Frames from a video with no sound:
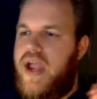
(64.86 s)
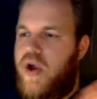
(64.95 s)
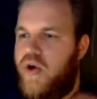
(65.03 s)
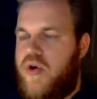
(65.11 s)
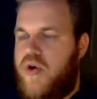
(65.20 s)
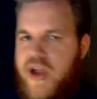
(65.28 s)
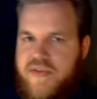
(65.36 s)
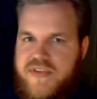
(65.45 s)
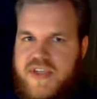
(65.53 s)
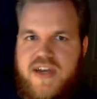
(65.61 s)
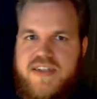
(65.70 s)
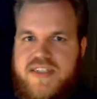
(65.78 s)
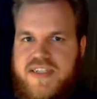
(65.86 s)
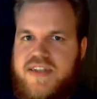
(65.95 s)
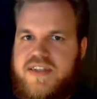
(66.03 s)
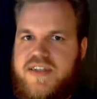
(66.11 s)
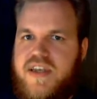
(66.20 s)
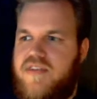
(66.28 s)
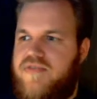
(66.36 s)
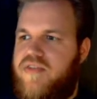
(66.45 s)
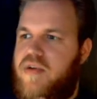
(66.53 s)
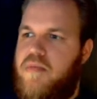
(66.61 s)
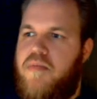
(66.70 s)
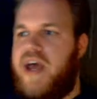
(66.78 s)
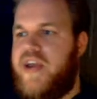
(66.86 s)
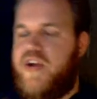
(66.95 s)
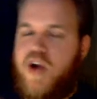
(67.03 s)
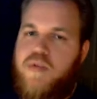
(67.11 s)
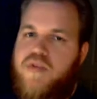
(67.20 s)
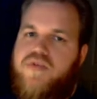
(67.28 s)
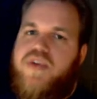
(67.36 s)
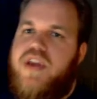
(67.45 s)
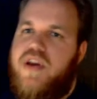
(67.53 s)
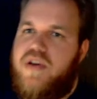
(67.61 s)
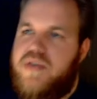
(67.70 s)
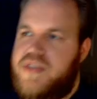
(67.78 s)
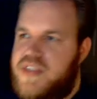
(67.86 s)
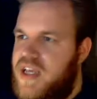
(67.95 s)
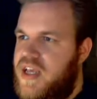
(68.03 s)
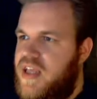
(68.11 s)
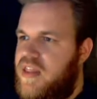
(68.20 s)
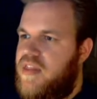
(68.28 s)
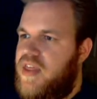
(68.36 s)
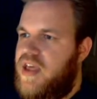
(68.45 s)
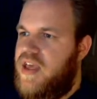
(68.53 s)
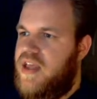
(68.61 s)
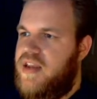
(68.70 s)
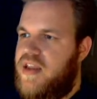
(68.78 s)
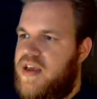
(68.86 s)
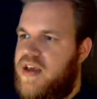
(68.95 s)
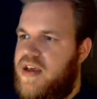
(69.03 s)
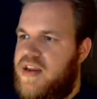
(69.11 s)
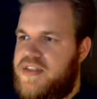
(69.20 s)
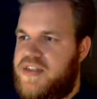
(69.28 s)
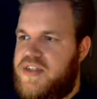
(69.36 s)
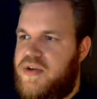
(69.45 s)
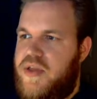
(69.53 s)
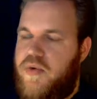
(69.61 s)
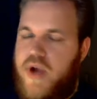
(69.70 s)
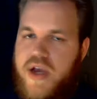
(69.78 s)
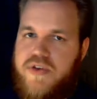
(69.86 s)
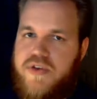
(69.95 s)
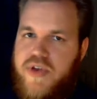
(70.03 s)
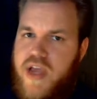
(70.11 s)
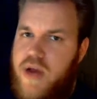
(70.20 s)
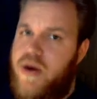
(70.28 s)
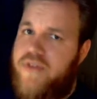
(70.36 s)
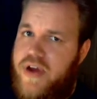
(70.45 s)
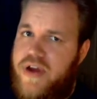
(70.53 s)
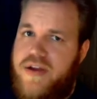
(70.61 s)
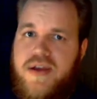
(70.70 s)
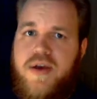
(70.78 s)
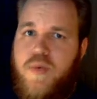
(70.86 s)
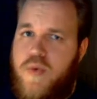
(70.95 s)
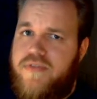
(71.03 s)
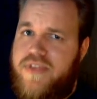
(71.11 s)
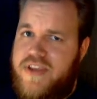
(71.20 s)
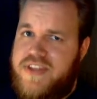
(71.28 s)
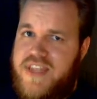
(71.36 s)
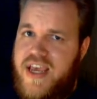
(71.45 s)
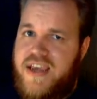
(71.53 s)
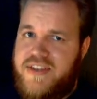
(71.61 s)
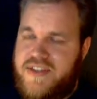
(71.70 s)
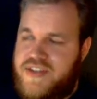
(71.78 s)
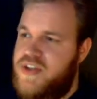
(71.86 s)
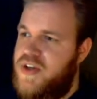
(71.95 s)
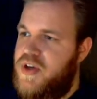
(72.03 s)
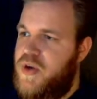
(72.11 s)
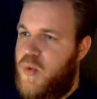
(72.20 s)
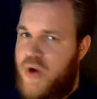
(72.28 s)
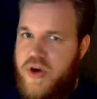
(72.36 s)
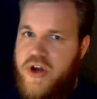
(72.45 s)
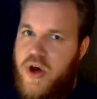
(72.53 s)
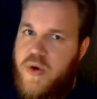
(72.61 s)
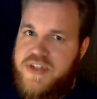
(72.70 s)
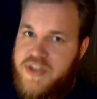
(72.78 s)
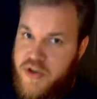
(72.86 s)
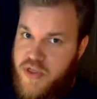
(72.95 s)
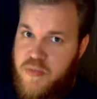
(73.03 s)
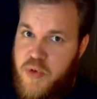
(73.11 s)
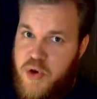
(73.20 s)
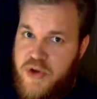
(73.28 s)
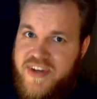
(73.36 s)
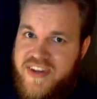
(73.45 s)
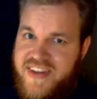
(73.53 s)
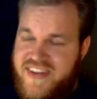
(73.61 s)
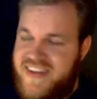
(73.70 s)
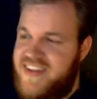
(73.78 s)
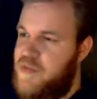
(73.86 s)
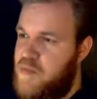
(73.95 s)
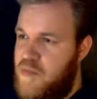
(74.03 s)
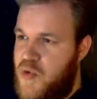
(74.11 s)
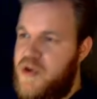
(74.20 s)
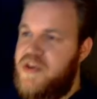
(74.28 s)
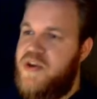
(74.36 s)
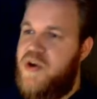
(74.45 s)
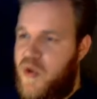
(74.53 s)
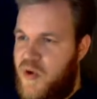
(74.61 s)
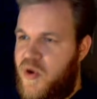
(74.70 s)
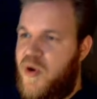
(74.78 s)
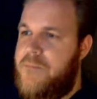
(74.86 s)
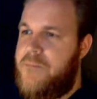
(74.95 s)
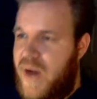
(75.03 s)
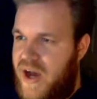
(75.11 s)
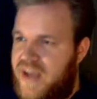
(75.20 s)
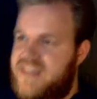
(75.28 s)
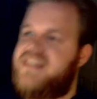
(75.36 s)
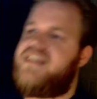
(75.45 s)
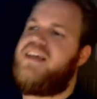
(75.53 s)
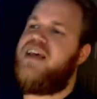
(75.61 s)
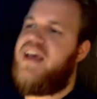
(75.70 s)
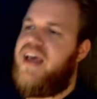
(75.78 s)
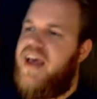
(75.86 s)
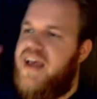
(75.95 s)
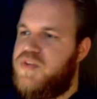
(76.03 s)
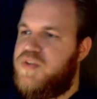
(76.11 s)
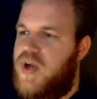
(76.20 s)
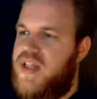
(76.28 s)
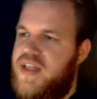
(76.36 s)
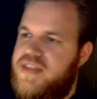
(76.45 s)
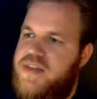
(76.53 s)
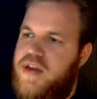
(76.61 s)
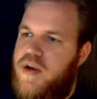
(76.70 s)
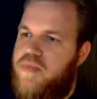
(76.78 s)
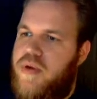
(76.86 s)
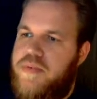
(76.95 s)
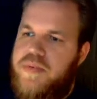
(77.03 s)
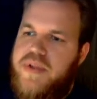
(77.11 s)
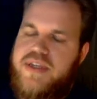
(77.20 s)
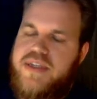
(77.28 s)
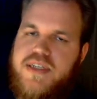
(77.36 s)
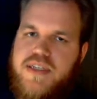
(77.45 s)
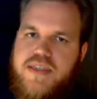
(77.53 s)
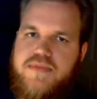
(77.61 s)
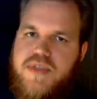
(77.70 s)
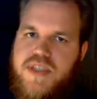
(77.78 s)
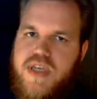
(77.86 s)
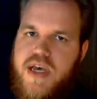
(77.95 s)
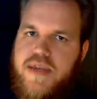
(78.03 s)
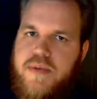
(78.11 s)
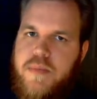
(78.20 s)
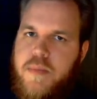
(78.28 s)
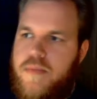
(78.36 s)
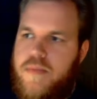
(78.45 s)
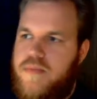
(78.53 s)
aircraft content from my Kerbal videos than necessarily rocketry. However, one of these days, we're going to the moon. Moon or bust. As well as, you know, probably to the sun,